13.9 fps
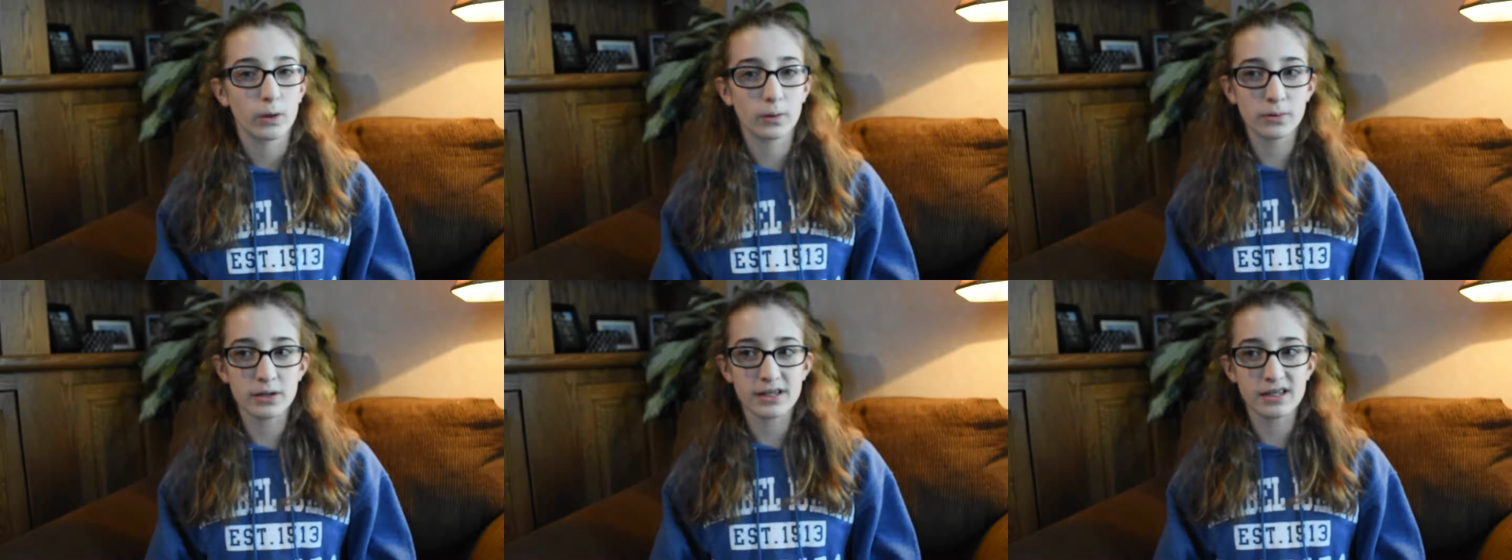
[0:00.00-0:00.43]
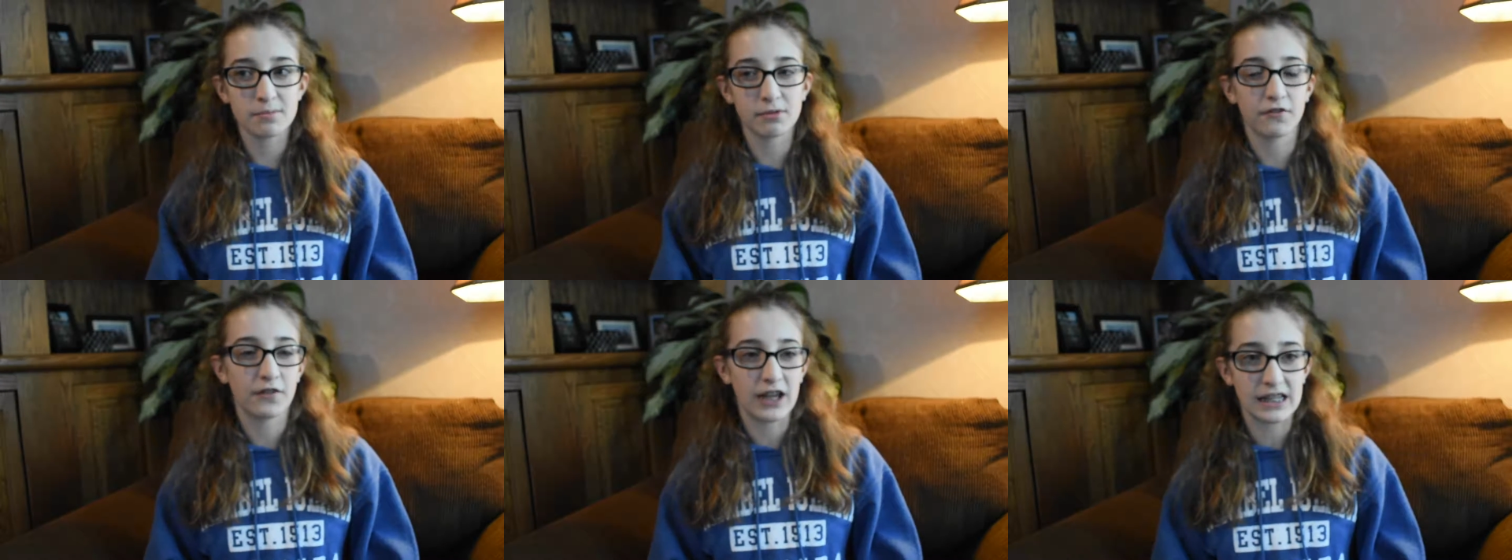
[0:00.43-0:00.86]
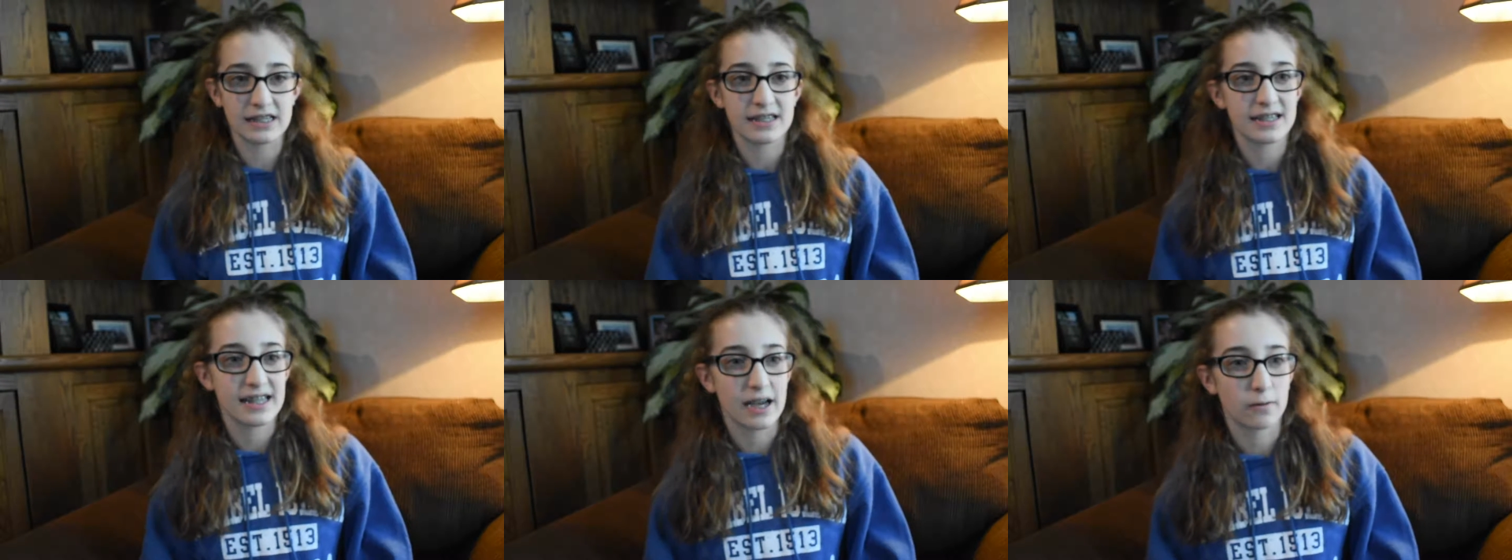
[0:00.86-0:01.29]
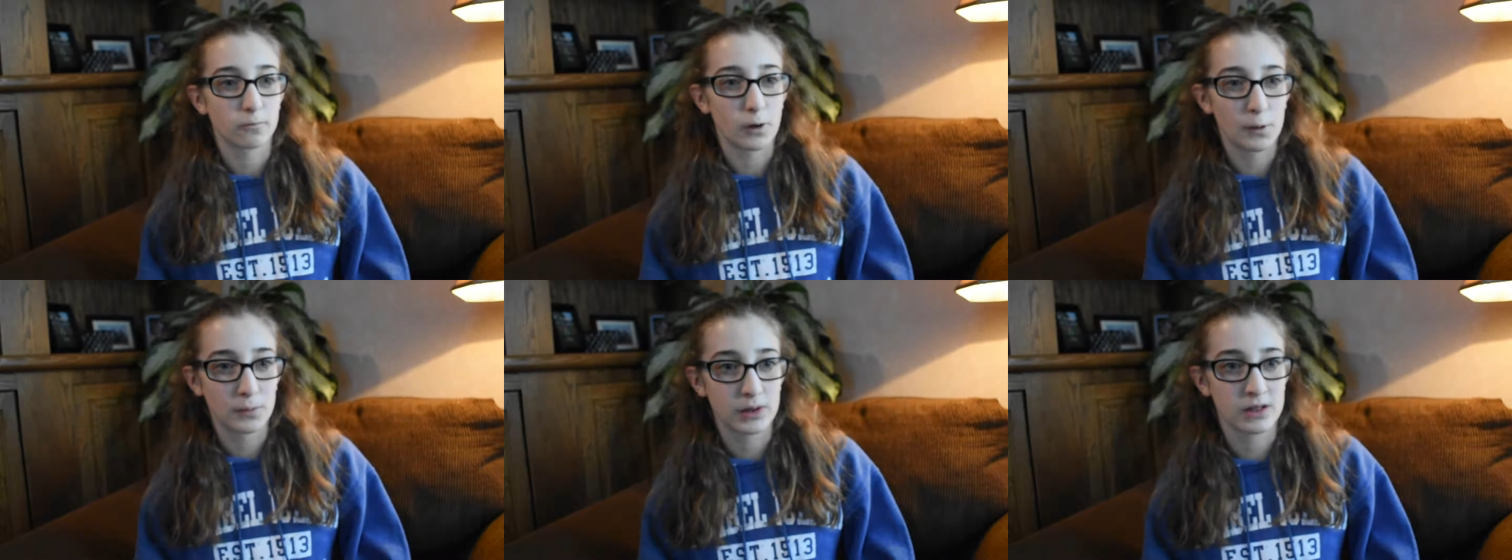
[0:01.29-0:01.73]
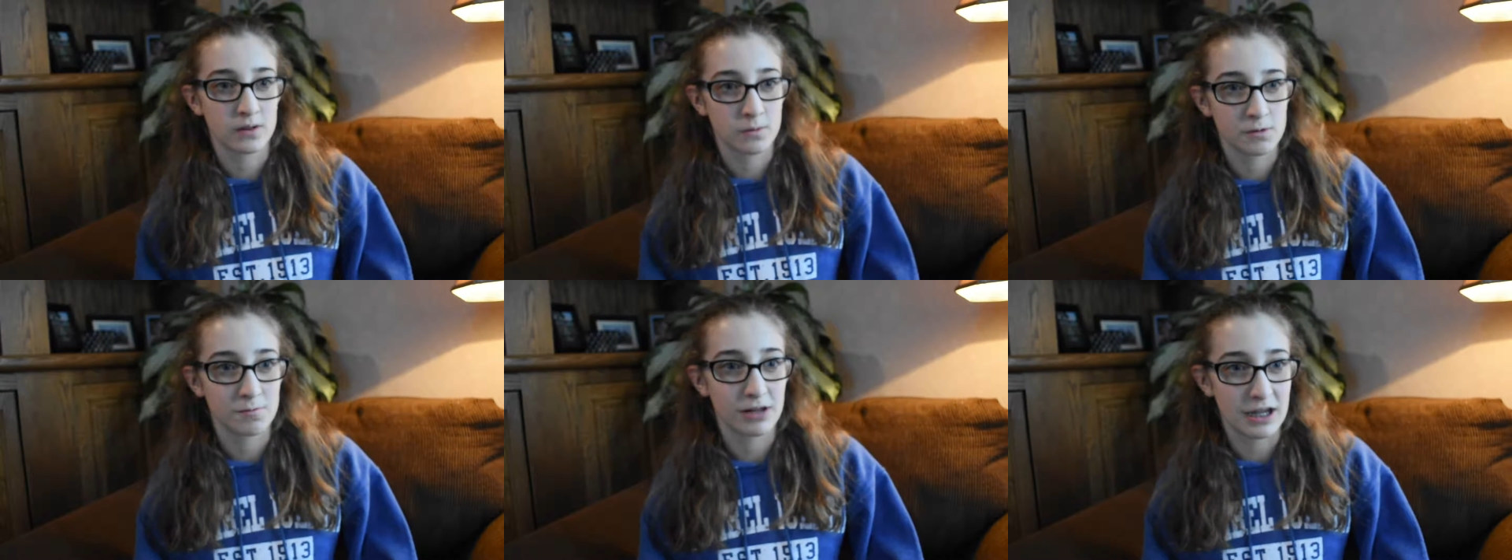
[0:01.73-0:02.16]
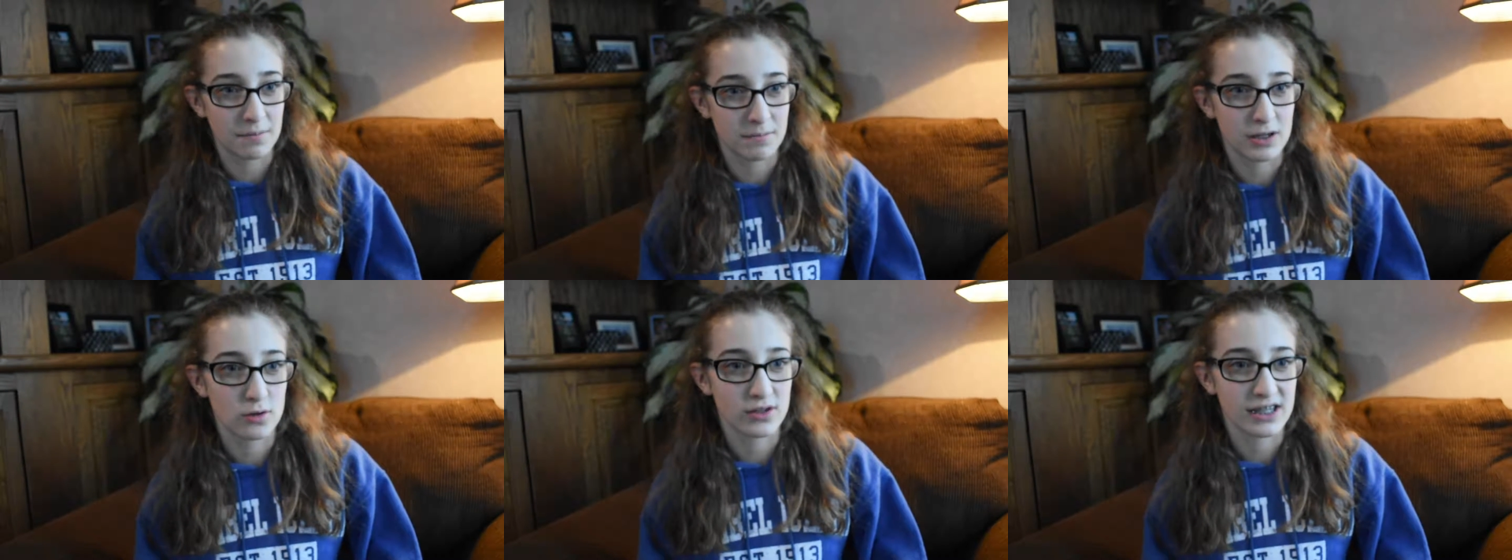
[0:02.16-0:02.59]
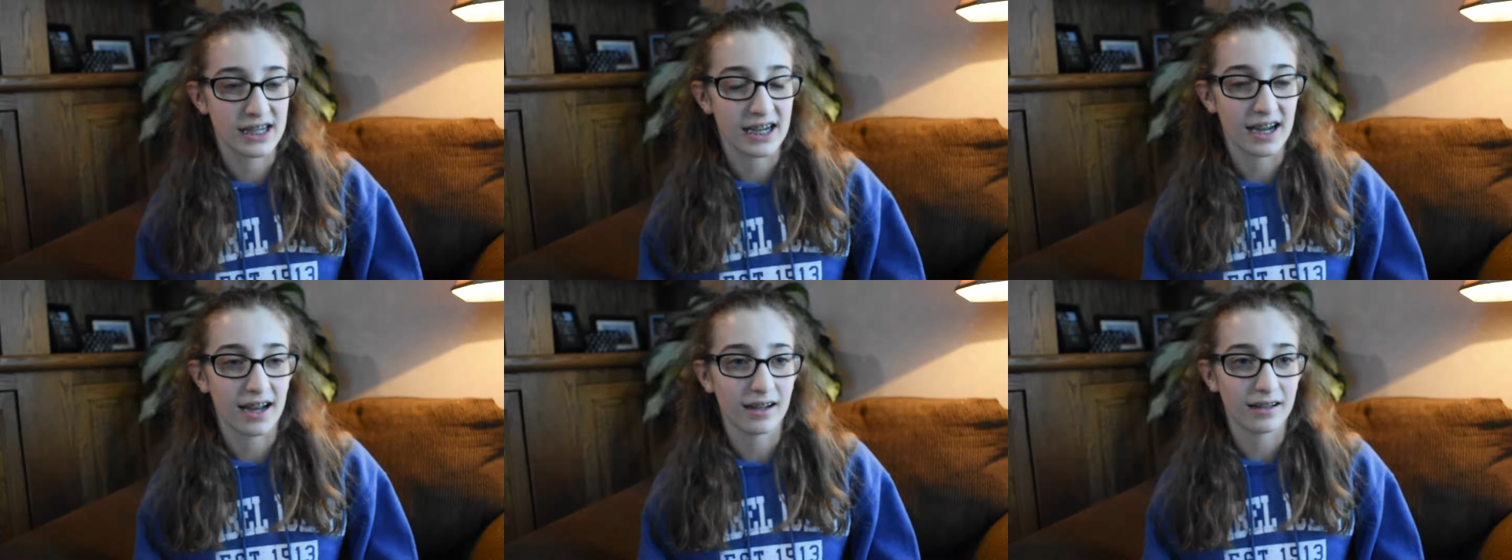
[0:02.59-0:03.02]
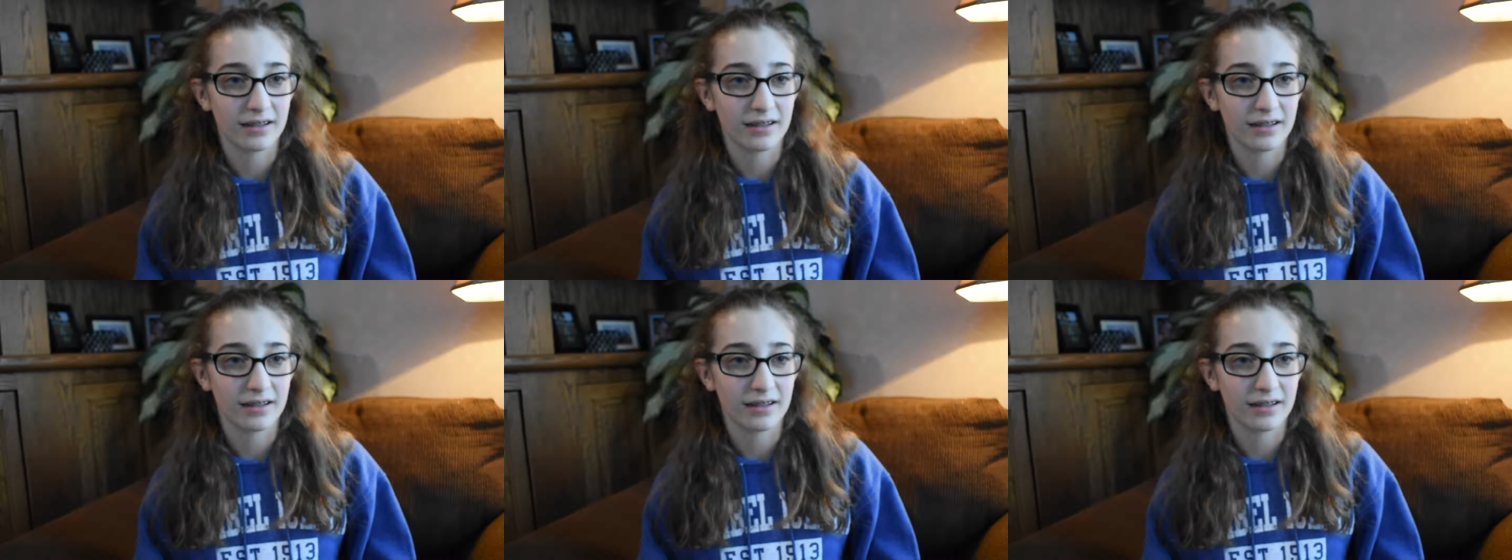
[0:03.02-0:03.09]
Where were some events that Romans would play music at?